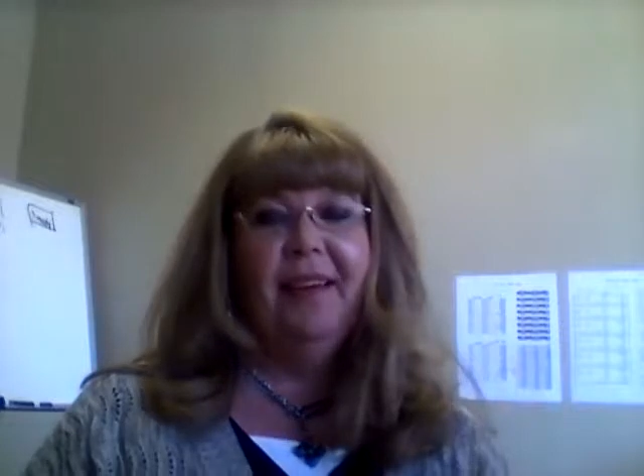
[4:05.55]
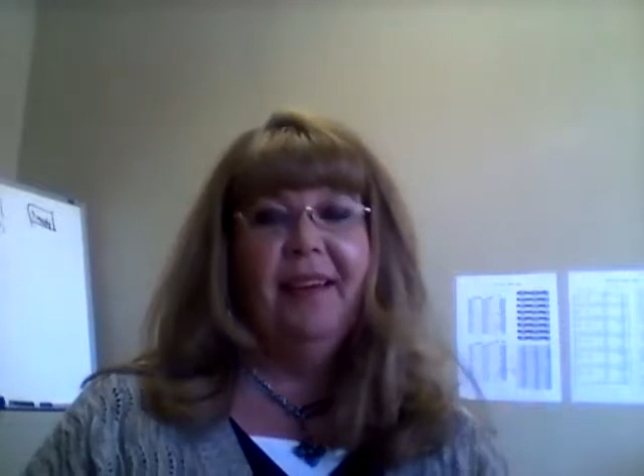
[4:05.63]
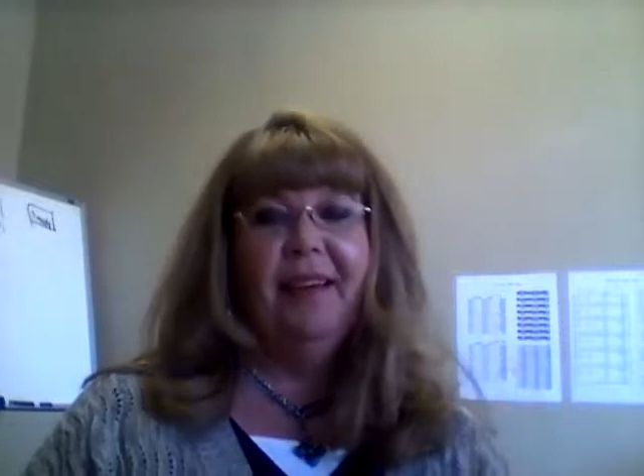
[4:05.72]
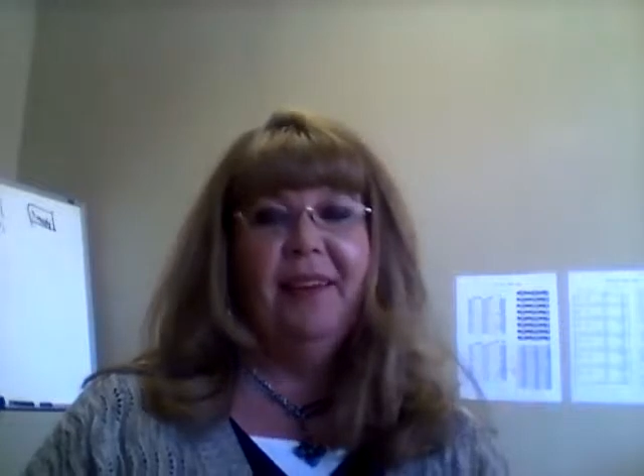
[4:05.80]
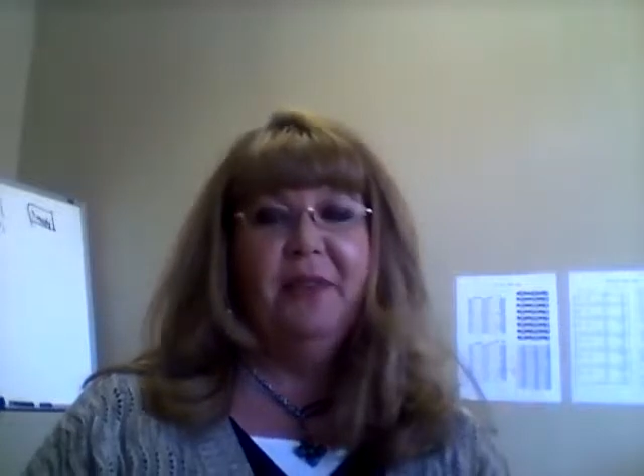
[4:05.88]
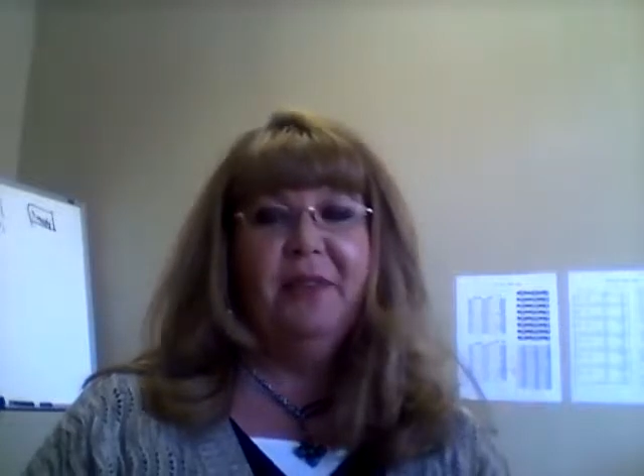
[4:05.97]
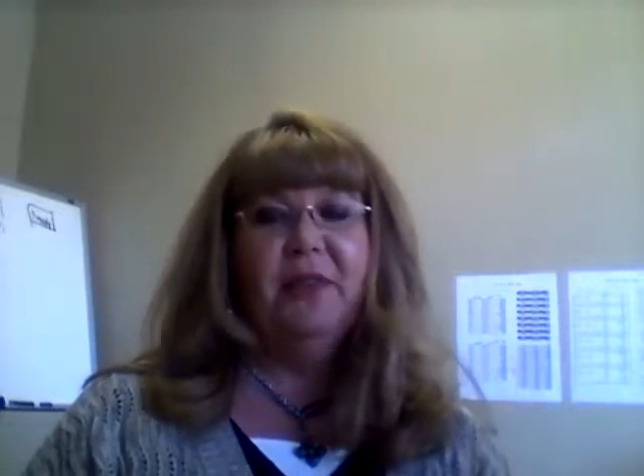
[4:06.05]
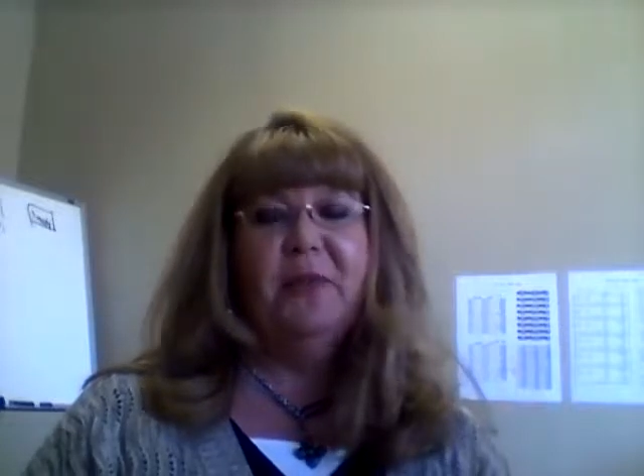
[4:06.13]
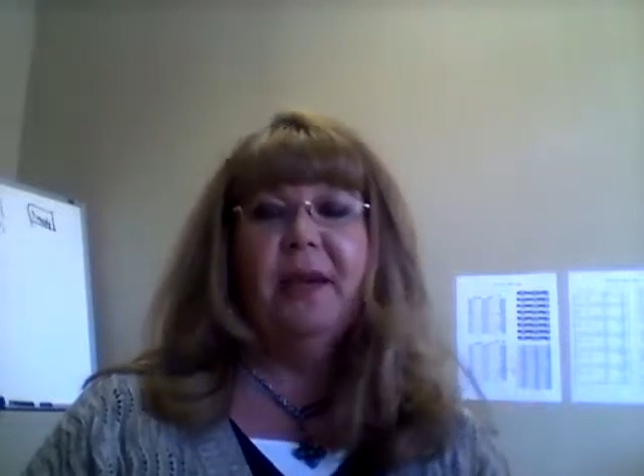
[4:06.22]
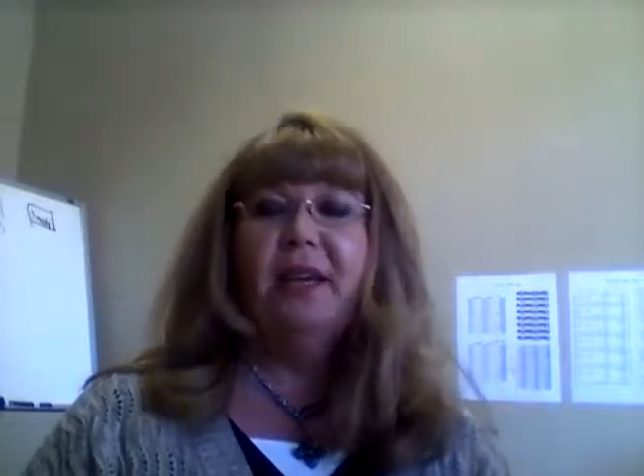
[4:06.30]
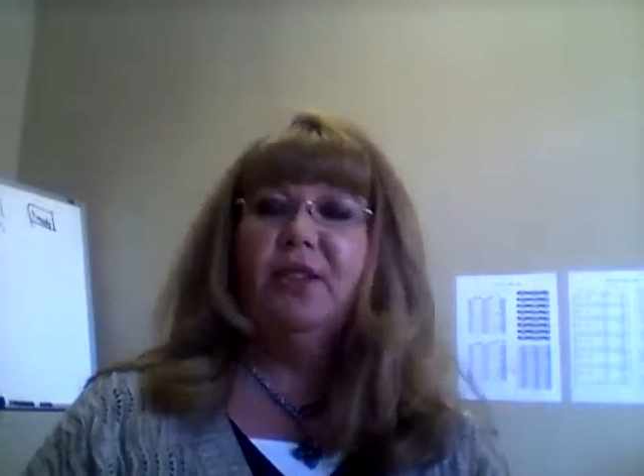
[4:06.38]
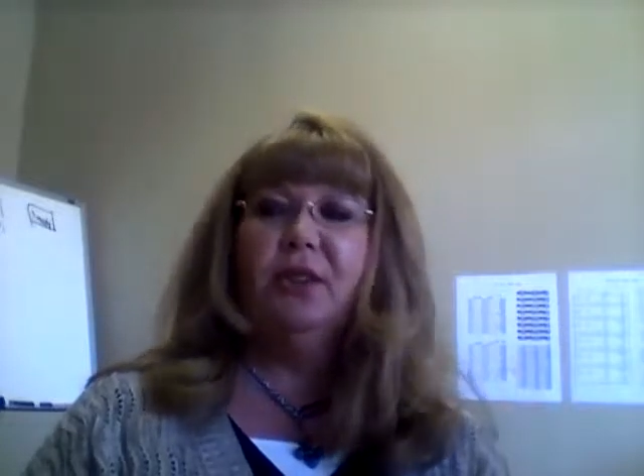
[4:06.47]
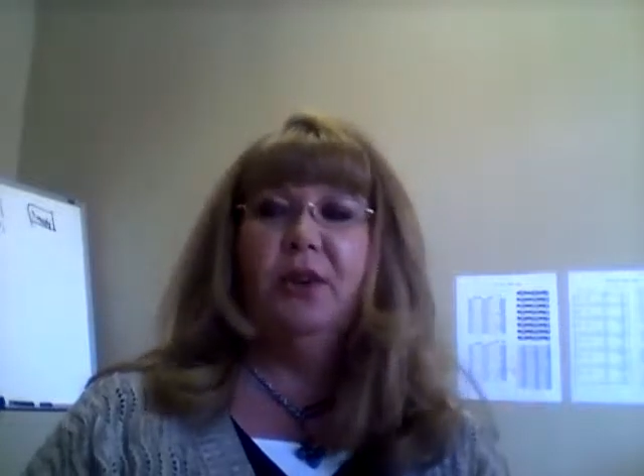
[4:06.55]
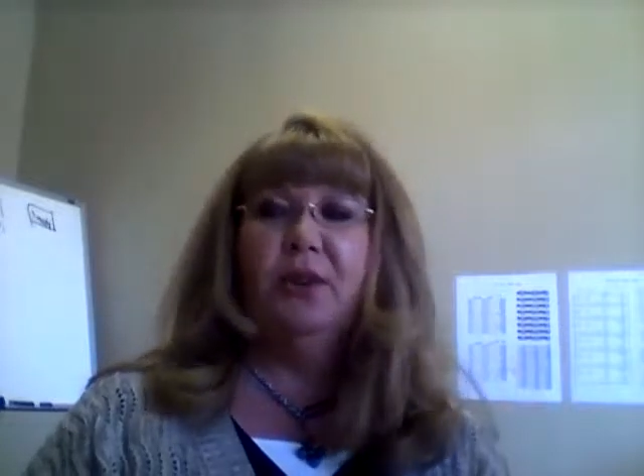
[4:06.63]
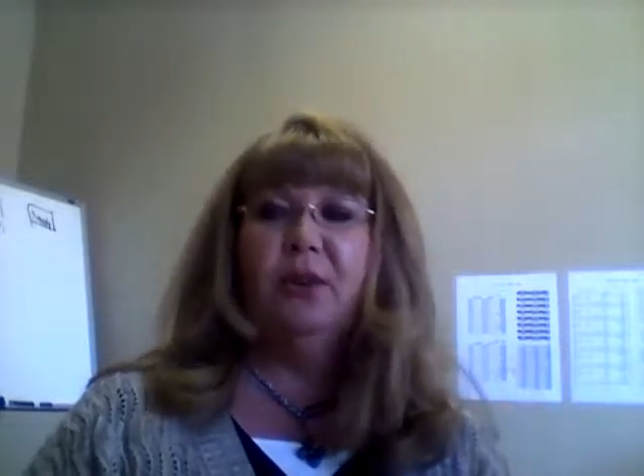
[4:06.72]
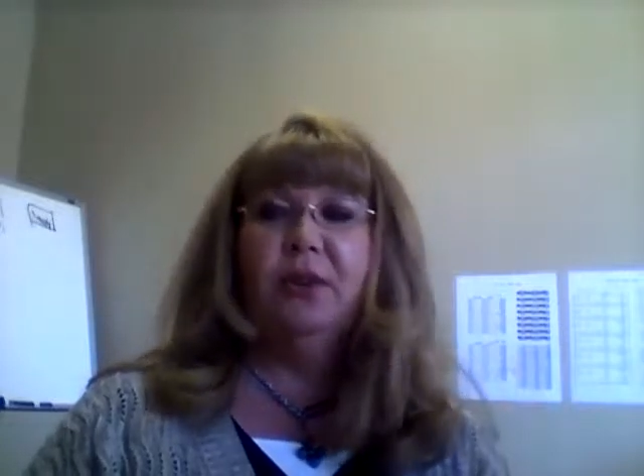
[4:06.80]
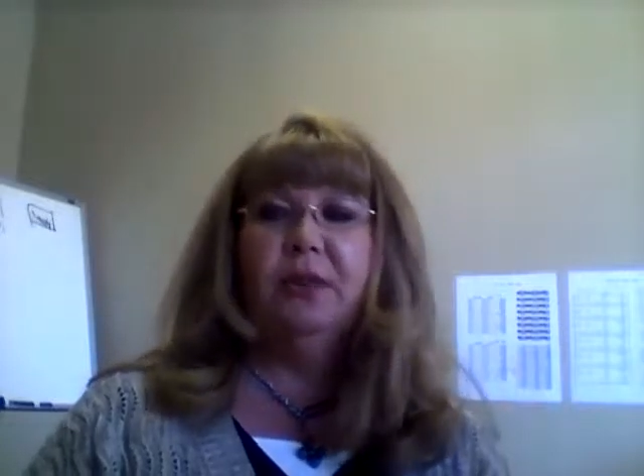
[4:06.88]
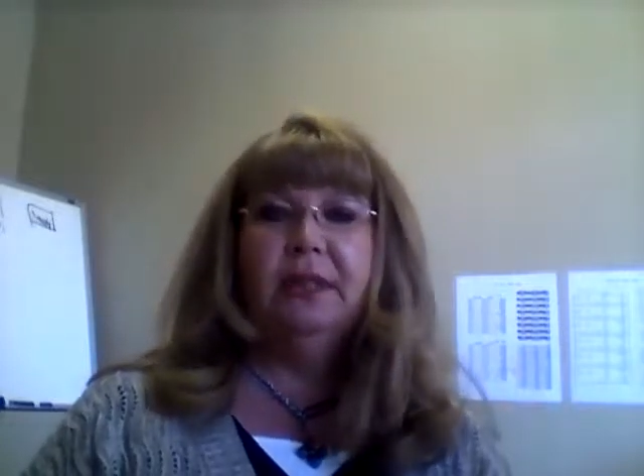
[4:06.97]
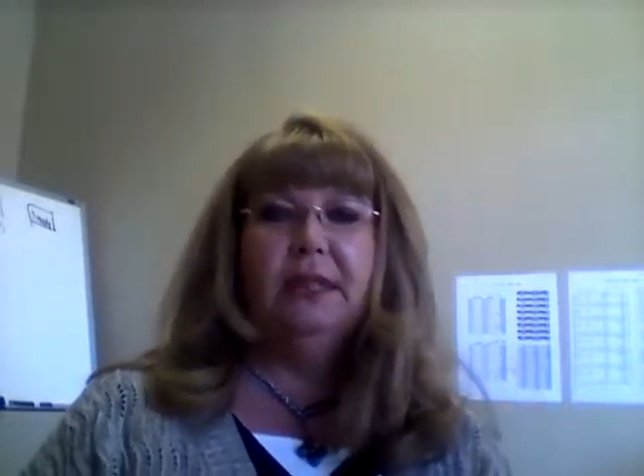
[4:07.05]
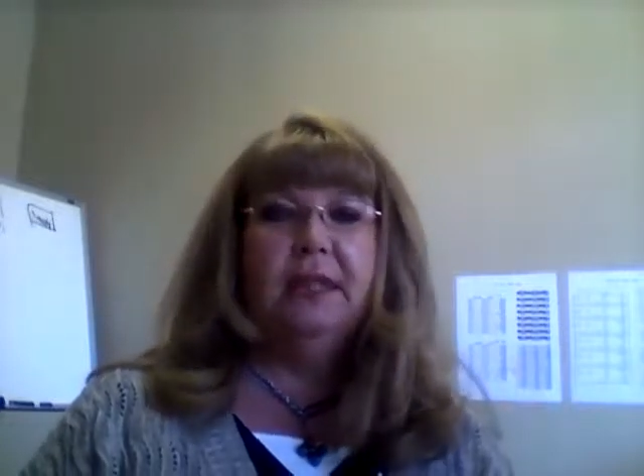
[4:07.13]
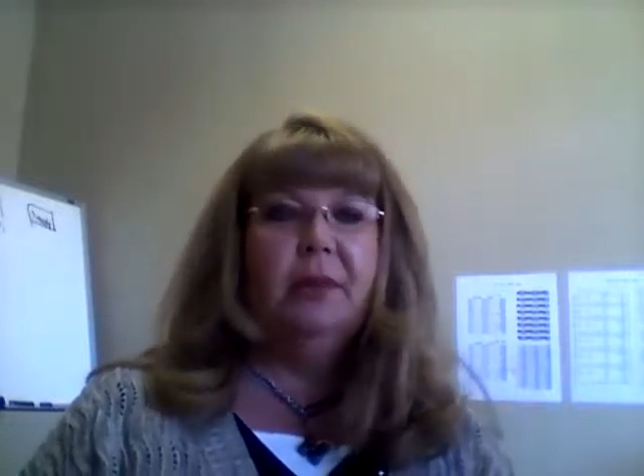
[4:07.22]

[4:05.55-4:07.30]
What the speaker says: on the first page of Google.